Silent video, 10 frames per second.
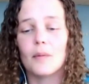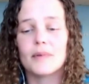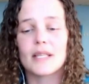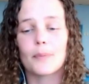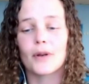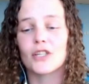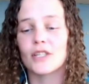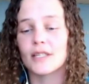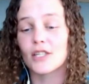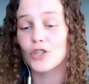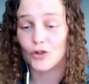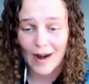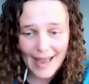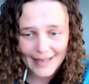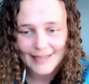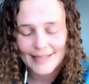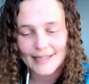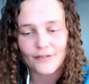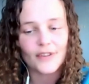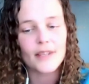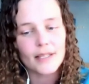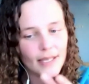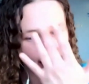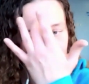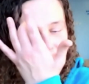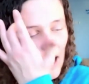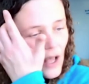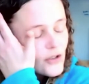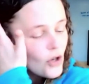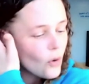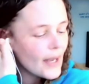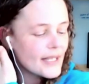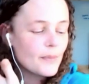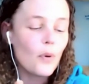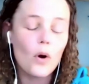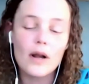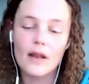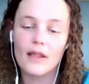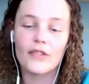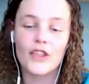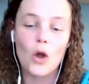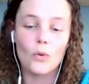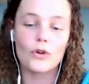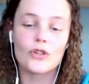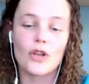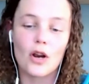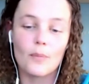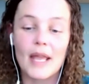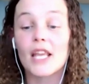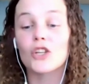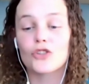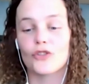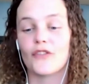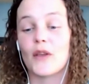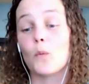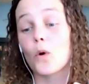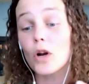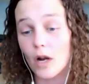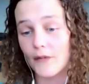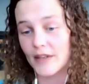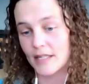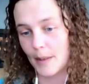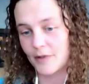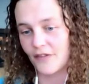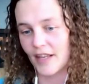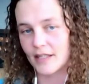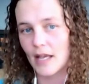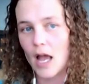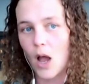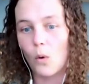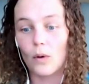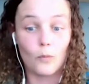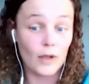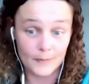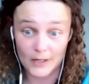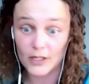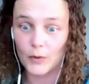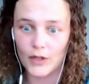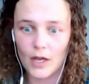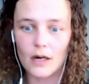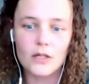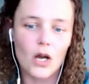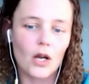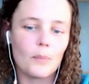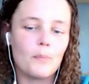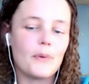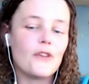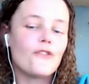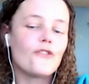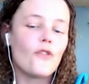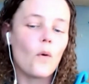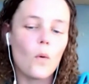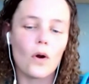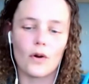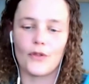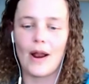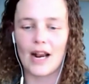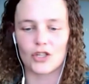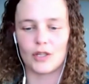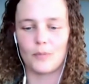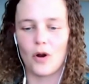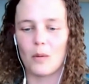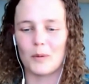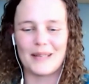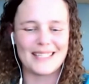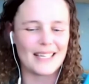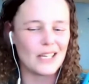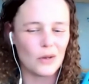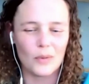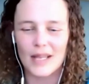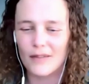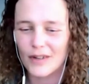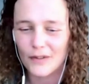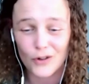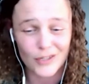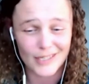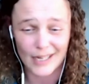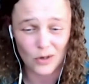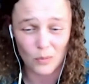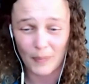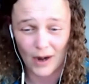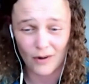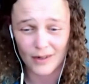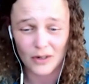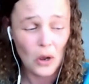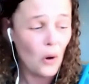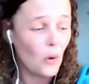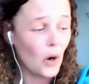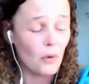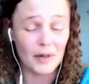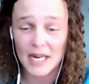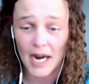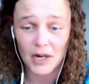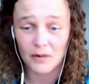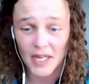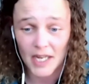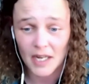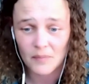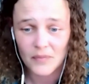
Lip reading: separation distress, different things like this. So it's important that the owners are making sure that they work on these types of things, especially with a young dog, before they're actually a problem. I said, even if you're a stay-at-home parent or a retiree,